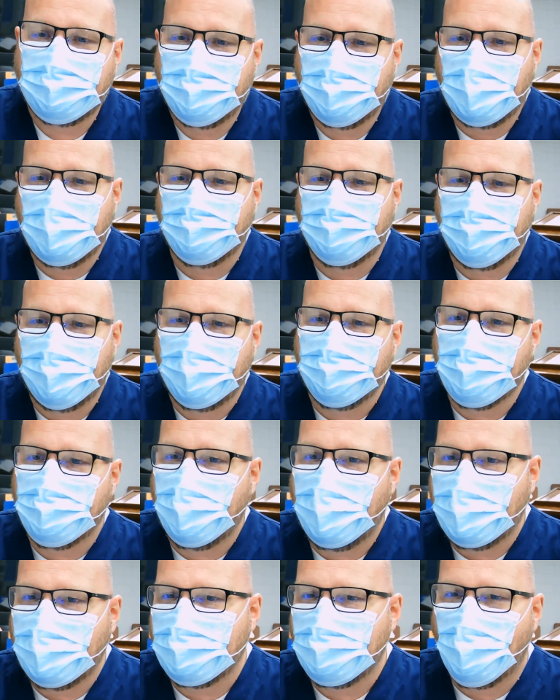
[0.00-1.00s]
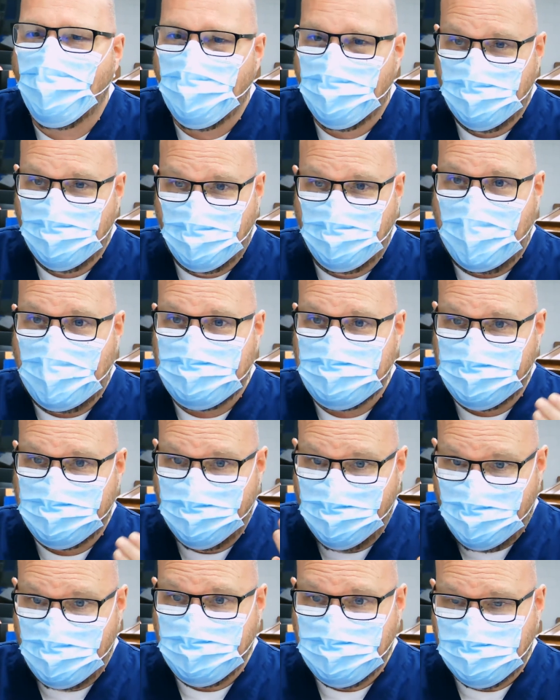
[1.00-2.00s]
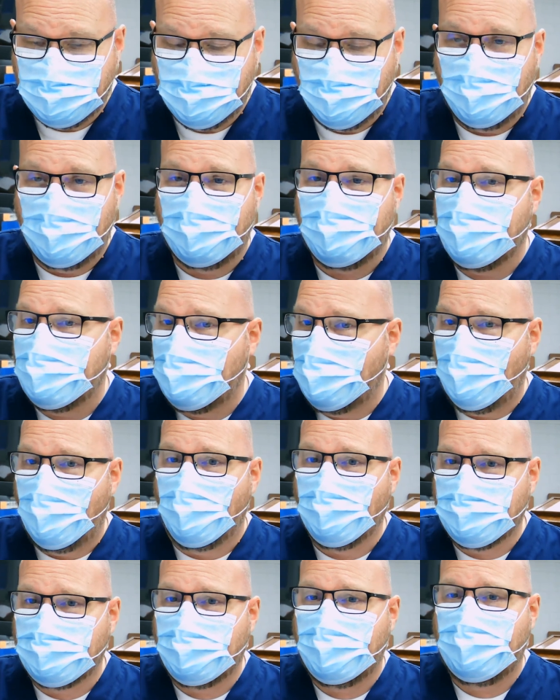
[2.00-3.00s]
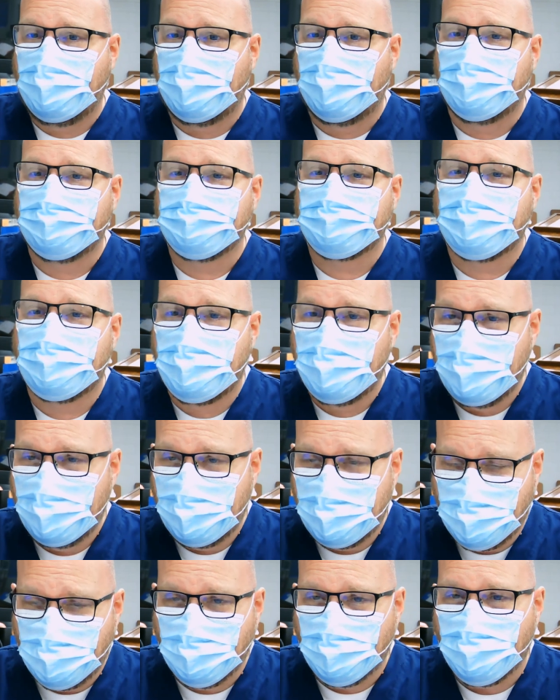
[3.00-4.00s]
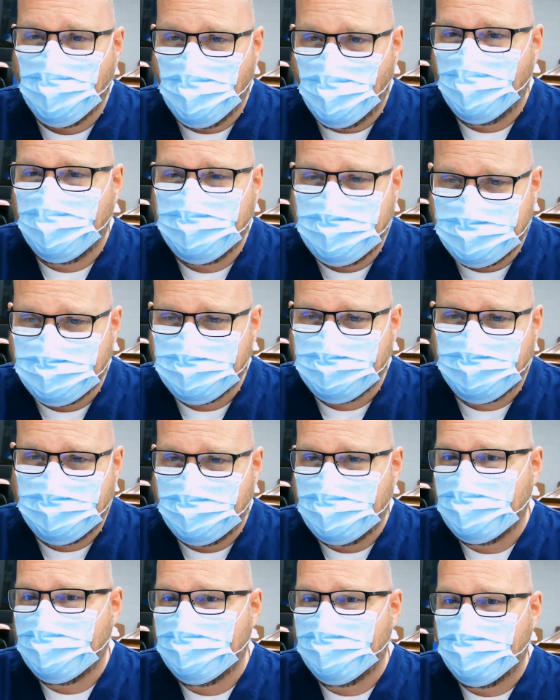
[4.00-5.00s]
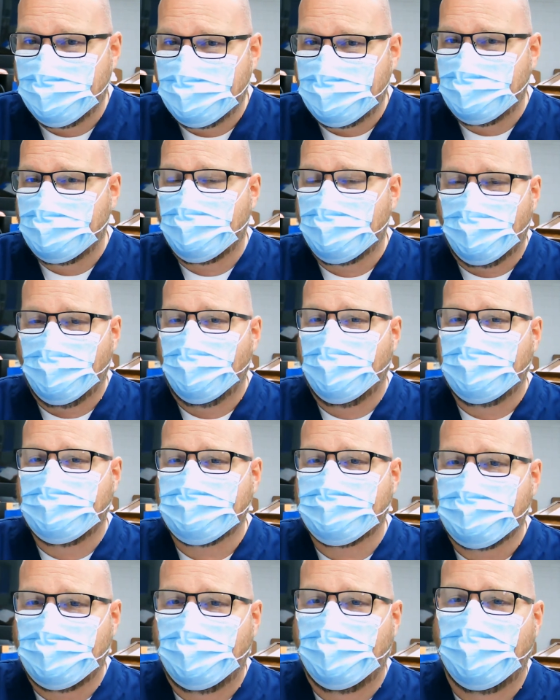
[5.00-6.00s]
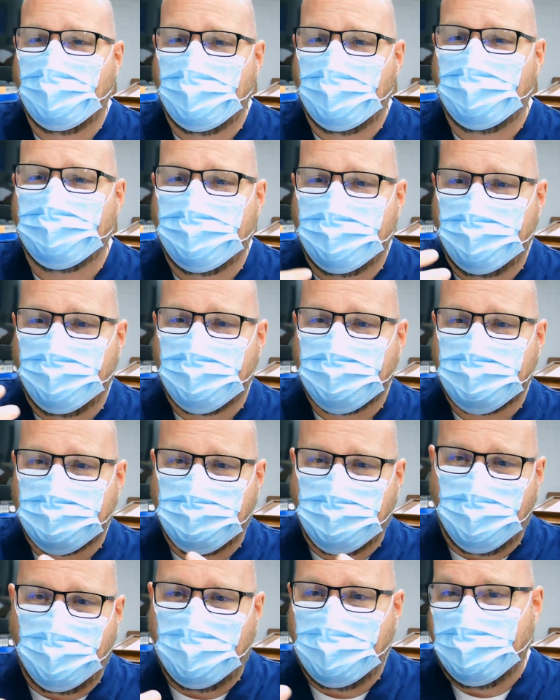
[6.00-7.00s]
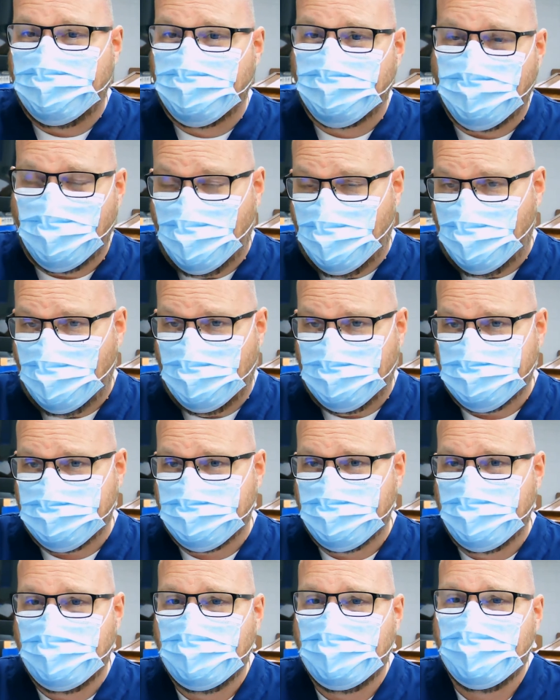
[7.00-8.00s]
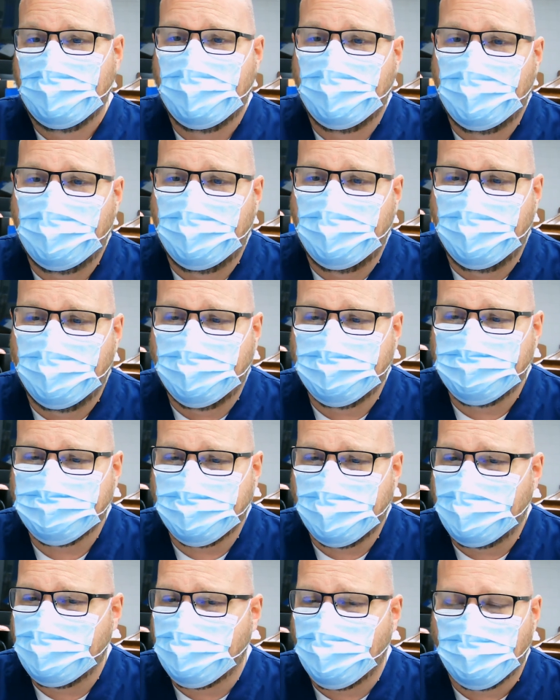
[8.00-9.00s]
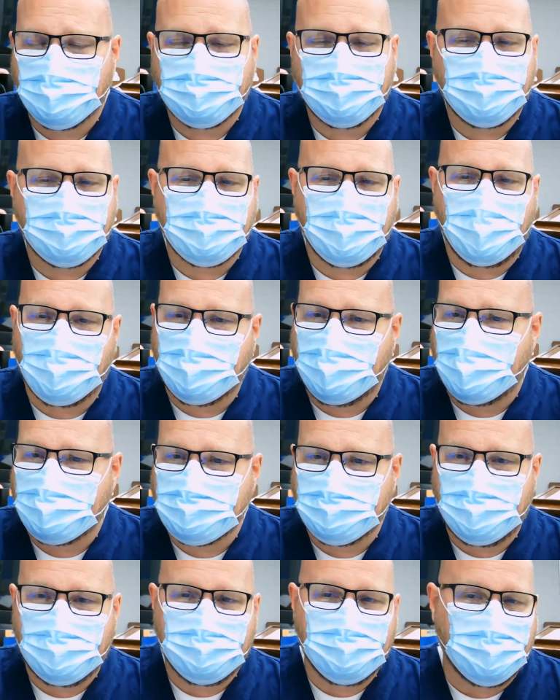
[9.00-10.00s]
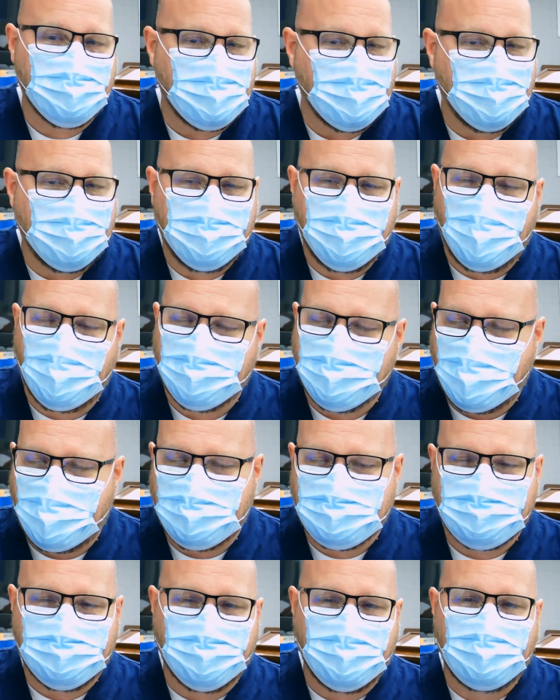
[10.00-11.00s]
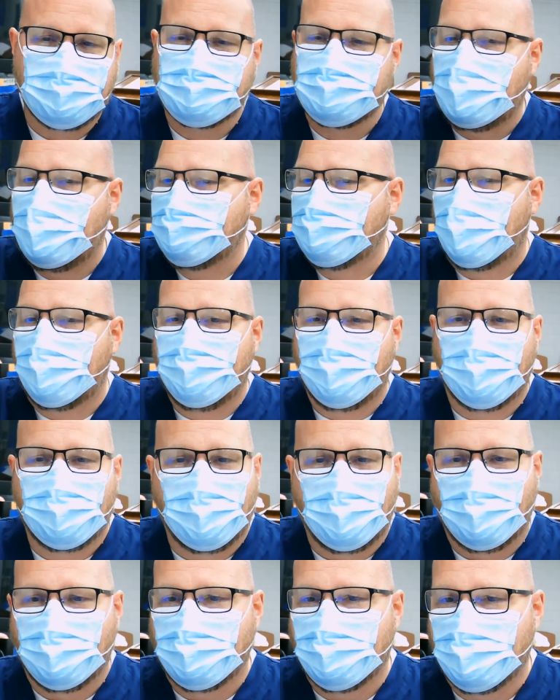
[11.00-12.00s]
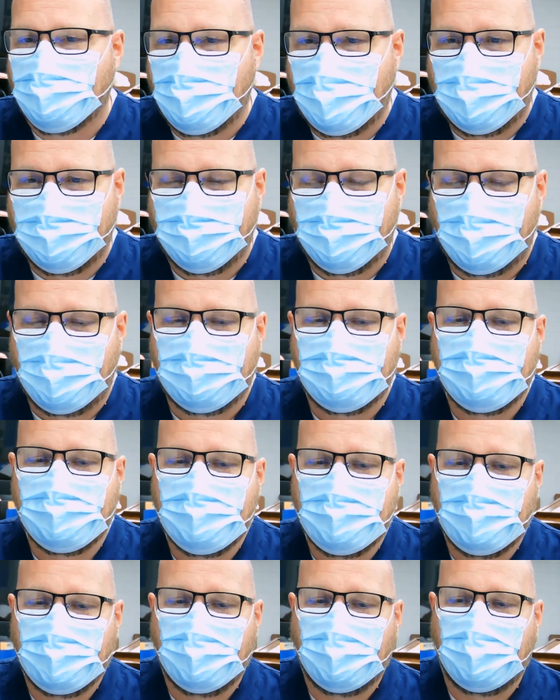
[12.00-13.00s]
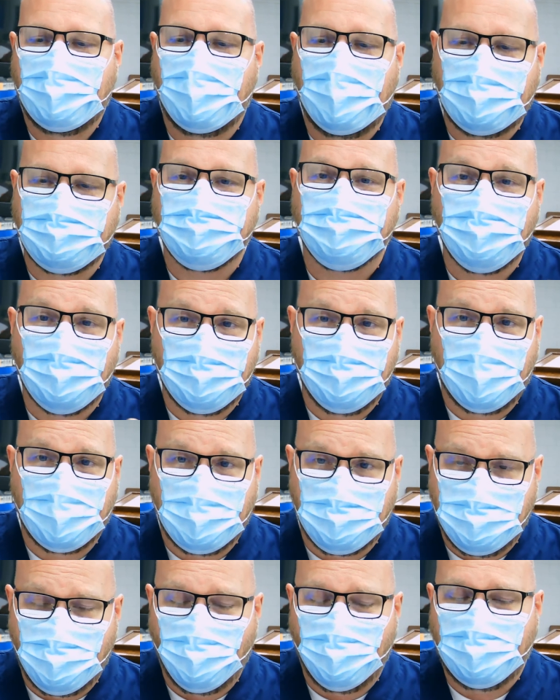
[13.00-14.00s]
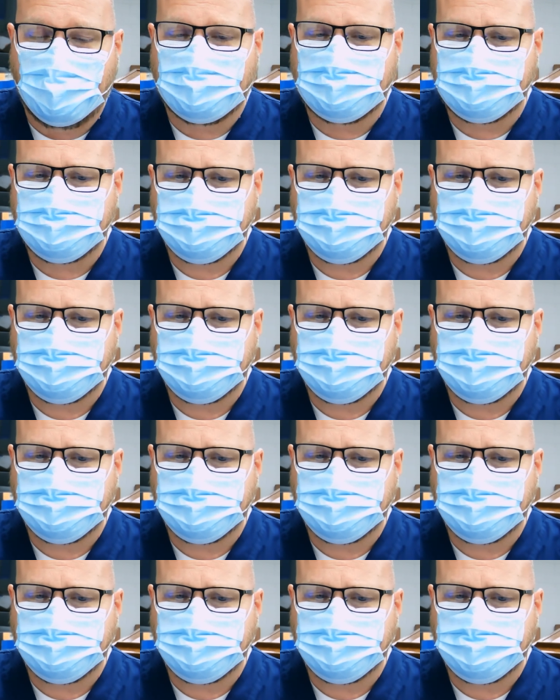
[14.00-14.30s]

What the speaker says: if everybody wore their mask this way at all times, you're going to see the decrease of the spread of germs. Of course, there's all kinds of people who come up with all kinds of things, and I'm not there to argue about that. I just want to make a point.